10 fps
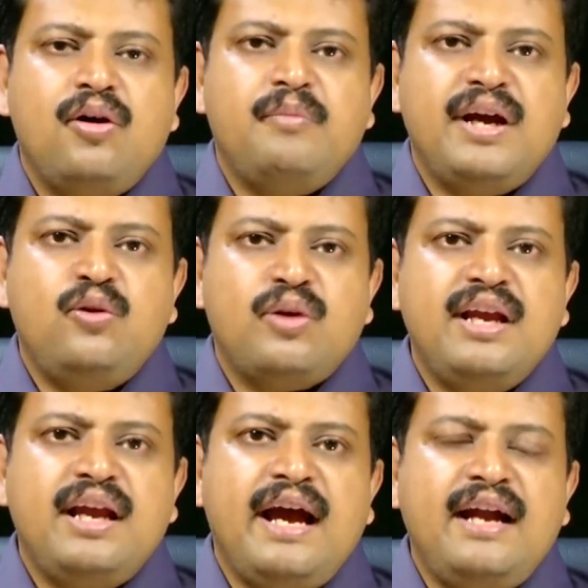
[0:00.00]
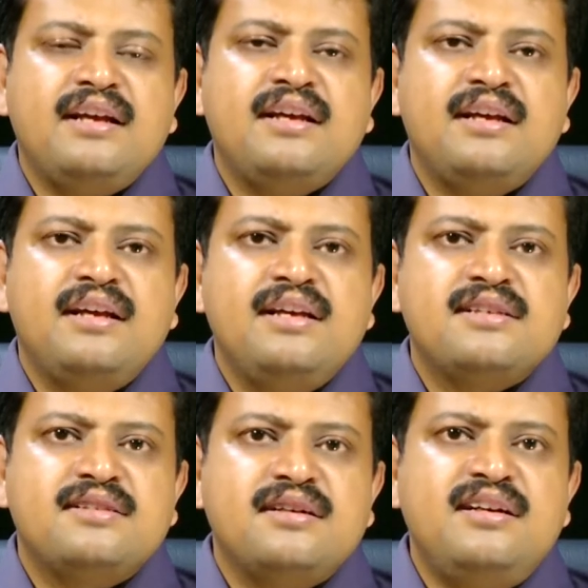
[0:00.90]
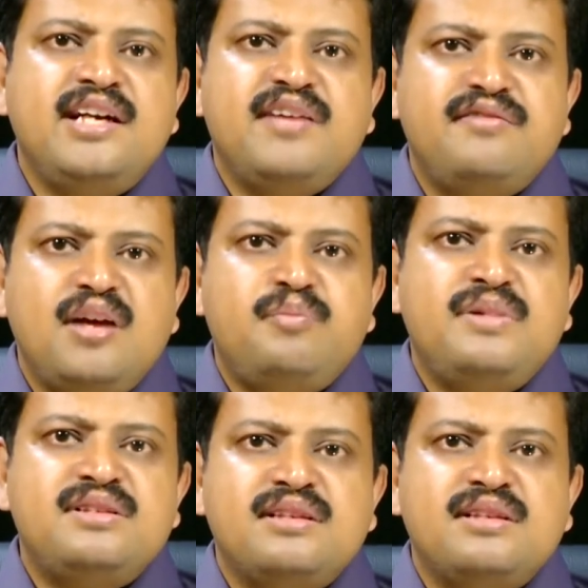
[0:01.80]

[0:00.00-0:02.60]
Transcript: by looking at certain developments